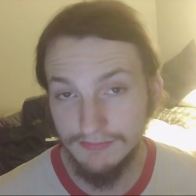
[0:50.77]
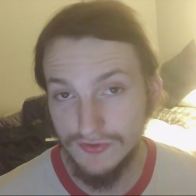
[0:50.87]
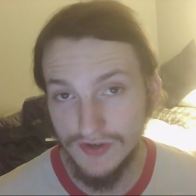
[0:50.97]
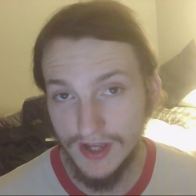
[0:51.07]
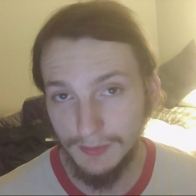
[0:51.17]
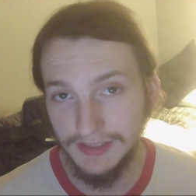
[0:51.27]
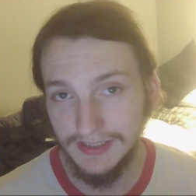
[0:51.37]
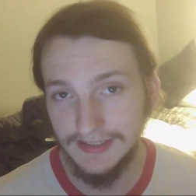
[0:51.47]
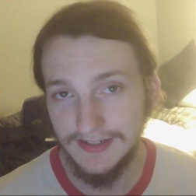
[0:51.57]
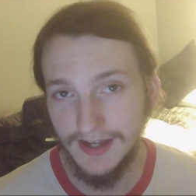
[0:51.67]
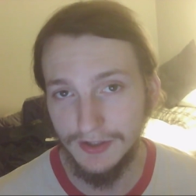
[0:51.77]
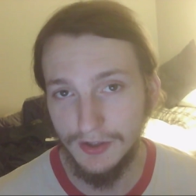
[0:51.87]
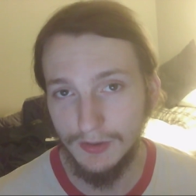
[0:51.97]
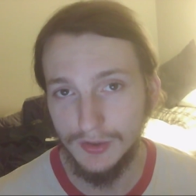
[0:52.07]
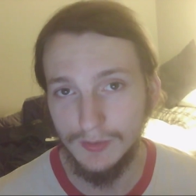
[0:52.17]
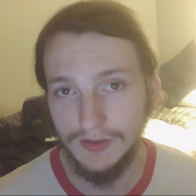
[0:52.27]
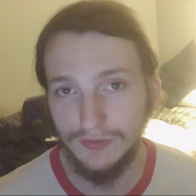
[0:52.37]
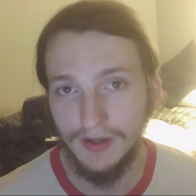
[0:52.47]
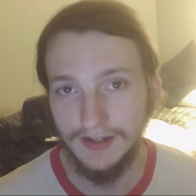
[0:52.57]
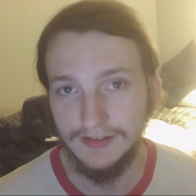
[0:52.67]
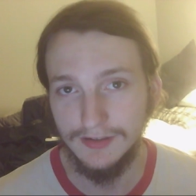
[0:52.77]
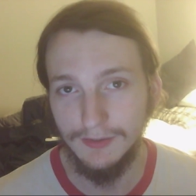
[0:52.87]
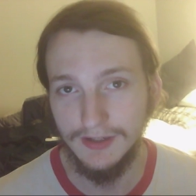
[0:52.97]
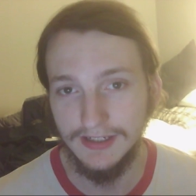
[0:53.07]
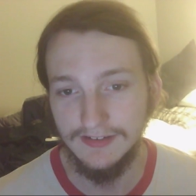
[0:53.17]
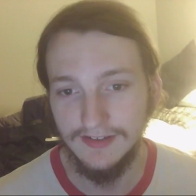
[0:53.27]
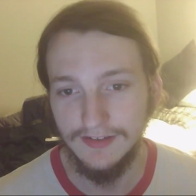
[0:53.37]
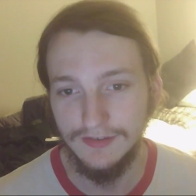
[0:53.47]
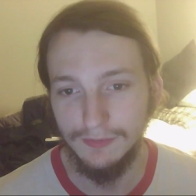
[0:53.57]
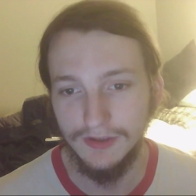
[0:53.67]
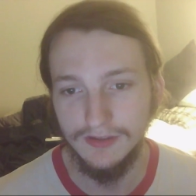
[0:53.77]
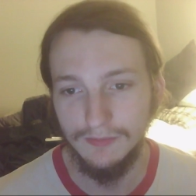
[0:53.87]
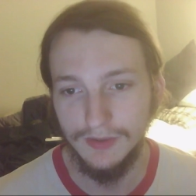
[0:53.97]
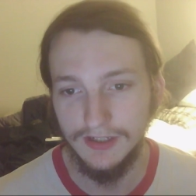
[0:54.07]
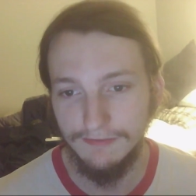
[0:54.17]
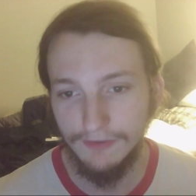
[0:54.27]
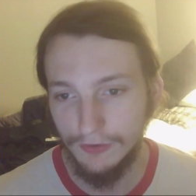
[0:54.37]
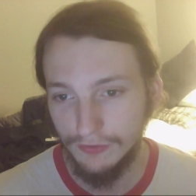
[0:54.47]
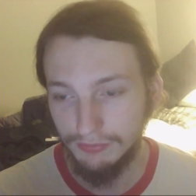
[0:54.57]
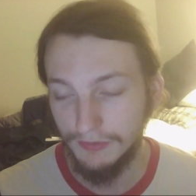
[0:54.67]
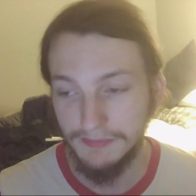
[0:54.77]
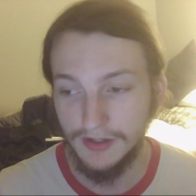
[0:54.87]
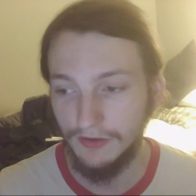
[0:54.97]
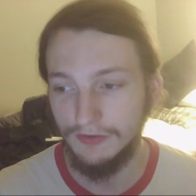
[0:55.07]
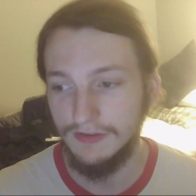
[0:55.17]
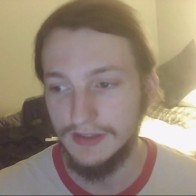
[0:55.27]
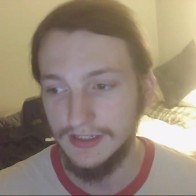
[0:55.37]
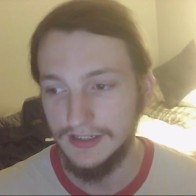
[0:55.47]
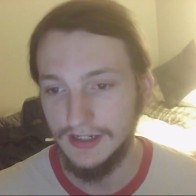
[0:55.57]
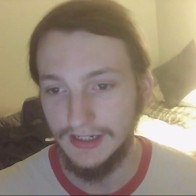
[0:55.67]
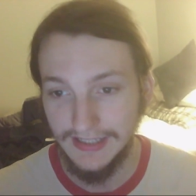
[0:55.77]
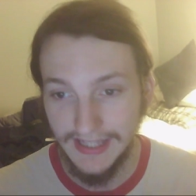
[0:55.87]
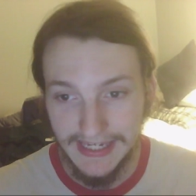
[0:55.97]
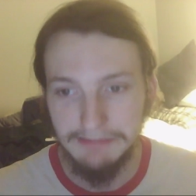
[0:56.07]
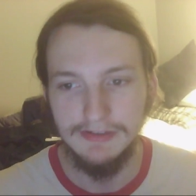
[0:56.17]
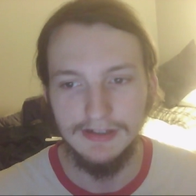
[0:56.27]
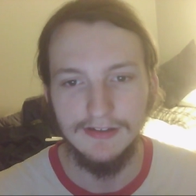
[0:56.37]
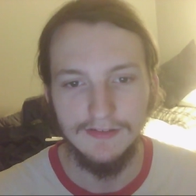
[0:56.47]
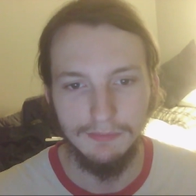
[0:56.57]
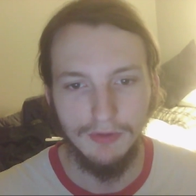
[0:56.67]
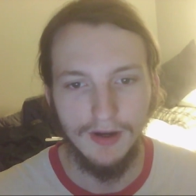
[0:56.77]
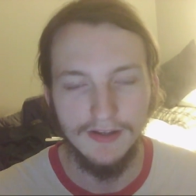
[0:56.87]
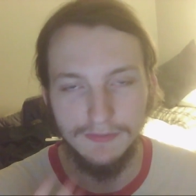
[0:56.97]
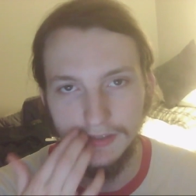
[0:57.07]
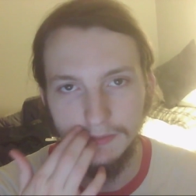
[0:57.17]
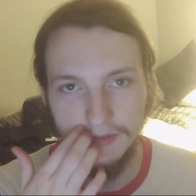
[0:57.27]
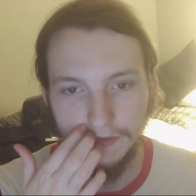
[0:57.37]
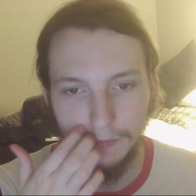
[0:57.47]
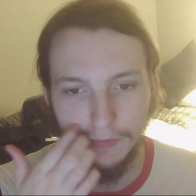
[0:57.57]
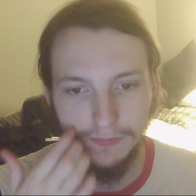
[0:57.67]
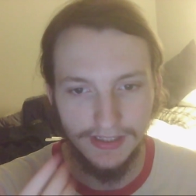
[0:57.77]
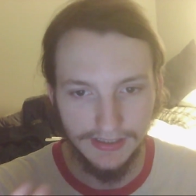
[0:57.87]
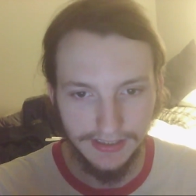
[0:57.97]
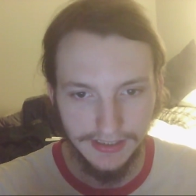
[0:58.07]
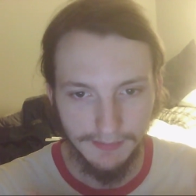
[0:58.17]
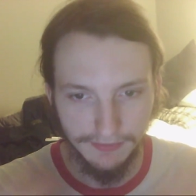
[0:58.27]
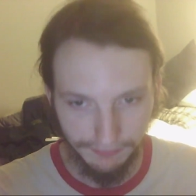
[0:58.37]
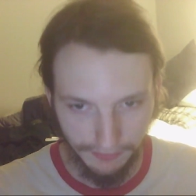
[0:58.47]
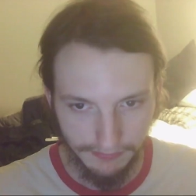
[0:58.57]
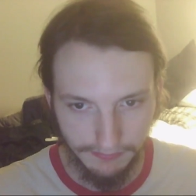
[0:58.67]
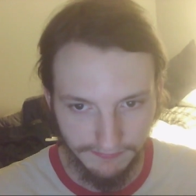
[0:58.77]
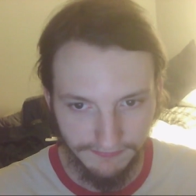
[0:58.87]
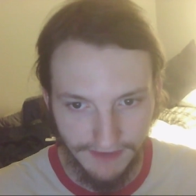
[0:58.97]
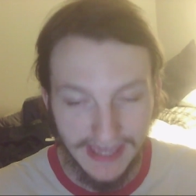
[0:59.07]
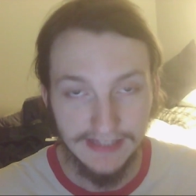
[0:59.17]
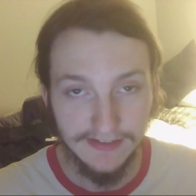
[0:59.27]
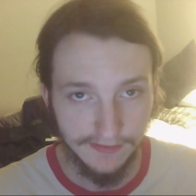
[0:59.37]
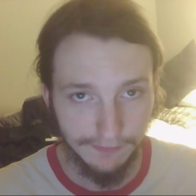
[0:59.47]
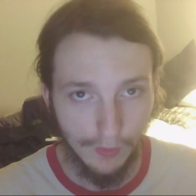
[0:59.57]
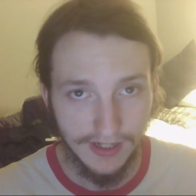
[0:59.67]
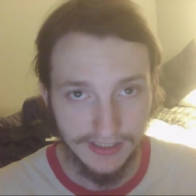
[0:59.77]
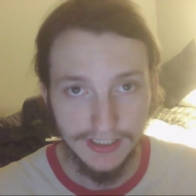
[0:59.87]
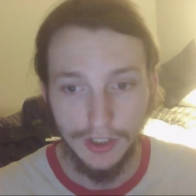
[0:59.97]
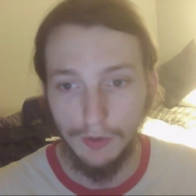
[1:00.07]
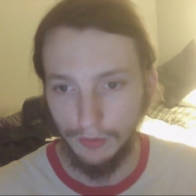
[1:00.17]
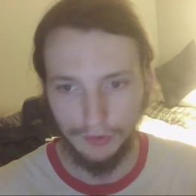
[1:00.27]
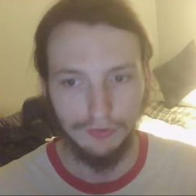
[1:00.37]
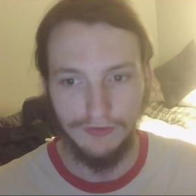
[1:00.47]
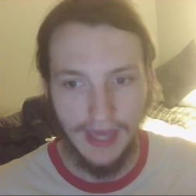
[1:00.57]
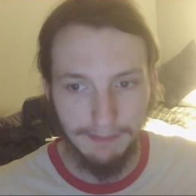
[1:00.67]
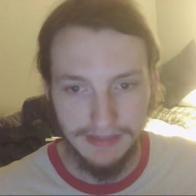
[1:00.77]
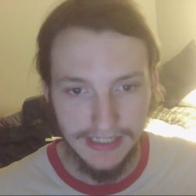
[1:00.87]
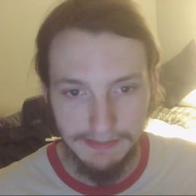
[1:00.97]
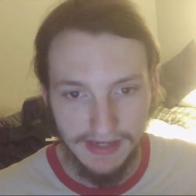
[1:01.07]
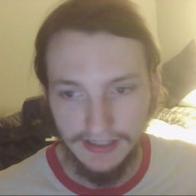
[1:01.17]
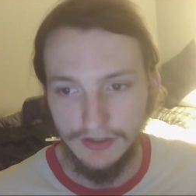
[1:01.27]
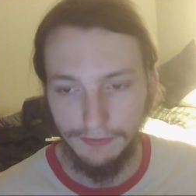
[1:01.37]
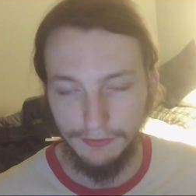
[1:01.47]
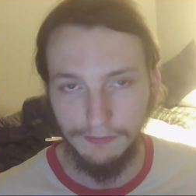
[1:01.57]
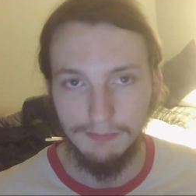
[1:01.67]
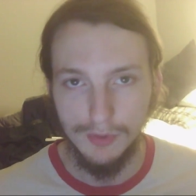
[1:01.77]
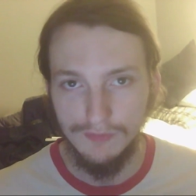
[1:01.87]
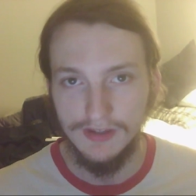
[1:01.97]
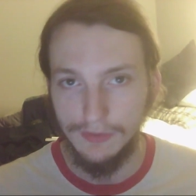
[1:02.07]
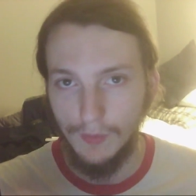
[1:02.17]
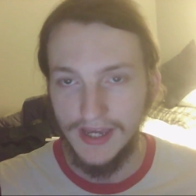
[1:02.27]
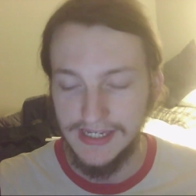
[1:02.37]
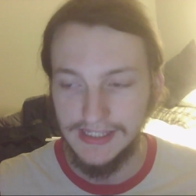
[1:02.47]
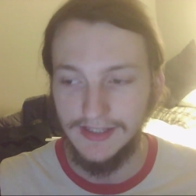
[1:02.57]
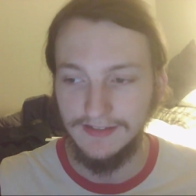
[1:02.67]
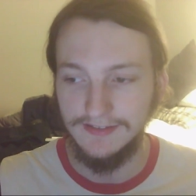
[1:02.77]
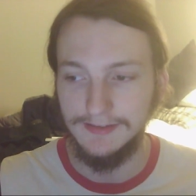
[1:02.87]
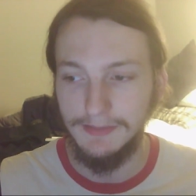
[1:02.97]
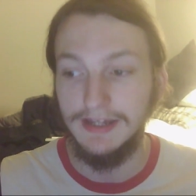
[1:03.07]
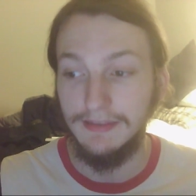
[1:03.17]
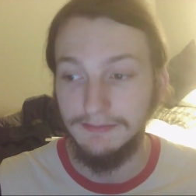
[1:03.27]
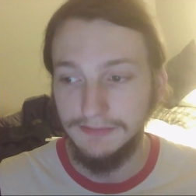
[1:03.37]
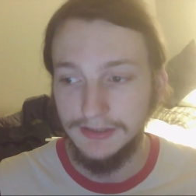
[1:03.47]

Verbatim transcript: genuinely did not know what to expect going into this one. When it first premiered, the acclaim didn't surprise me because it was mainly coming from fans of Guadagnino who are just happy he made another movie the way he likes to make them.